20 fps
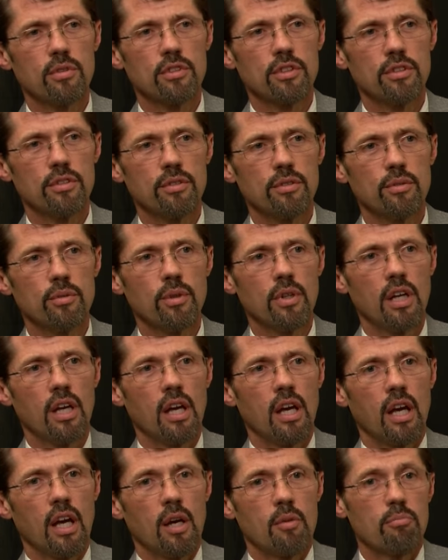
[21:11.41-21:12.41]
to,
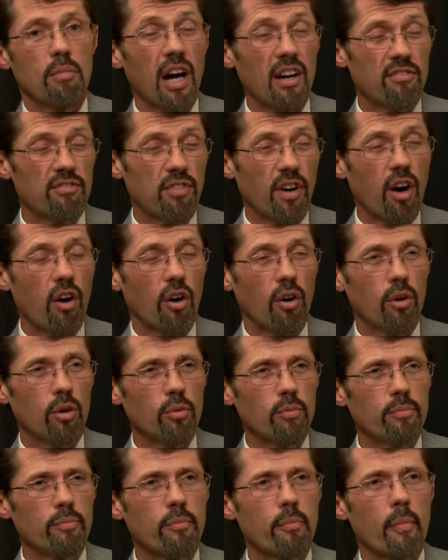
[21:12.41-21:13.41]
by fall,